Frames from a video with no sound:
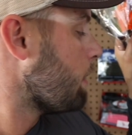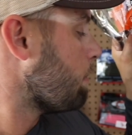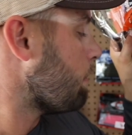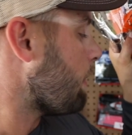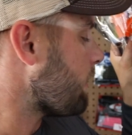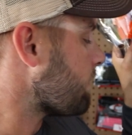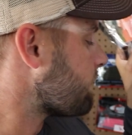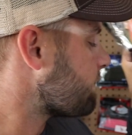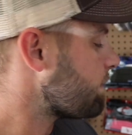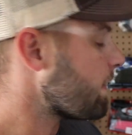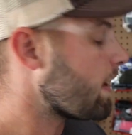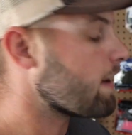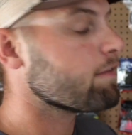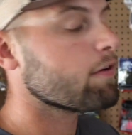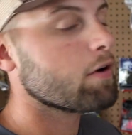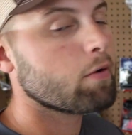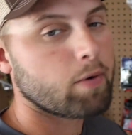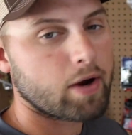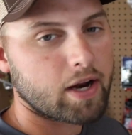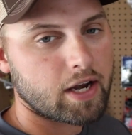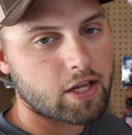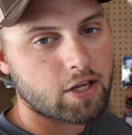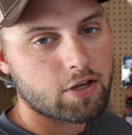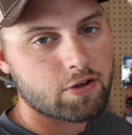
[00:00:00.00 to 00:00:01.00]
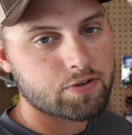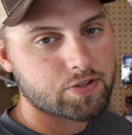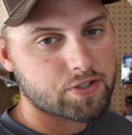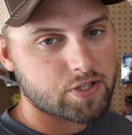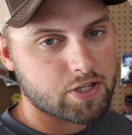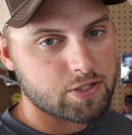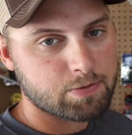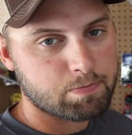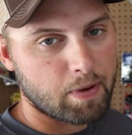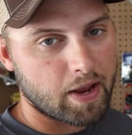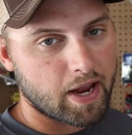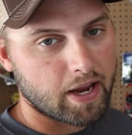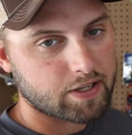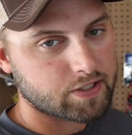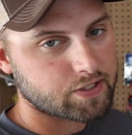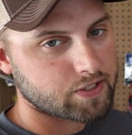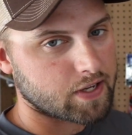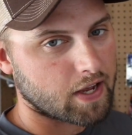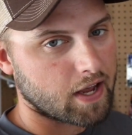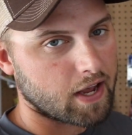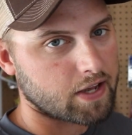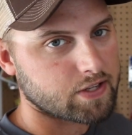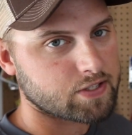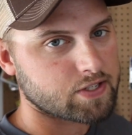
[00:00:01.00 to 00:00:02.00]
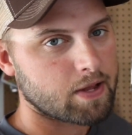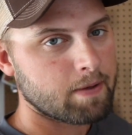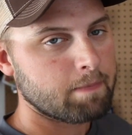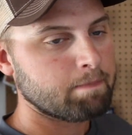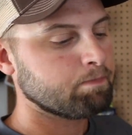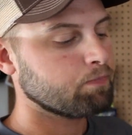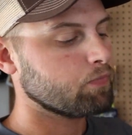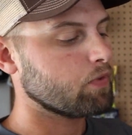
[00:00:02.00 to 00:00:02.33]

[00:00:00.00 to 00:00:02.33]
My favorite way to use these bags, guys,